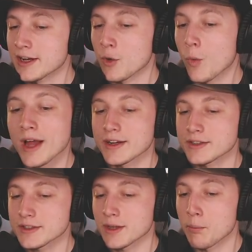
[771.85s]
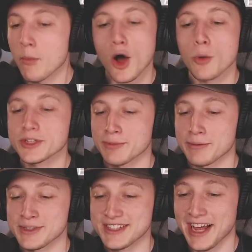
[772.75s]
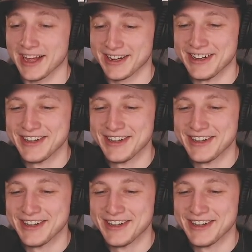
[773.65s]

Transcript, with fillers: weddings always make me sad.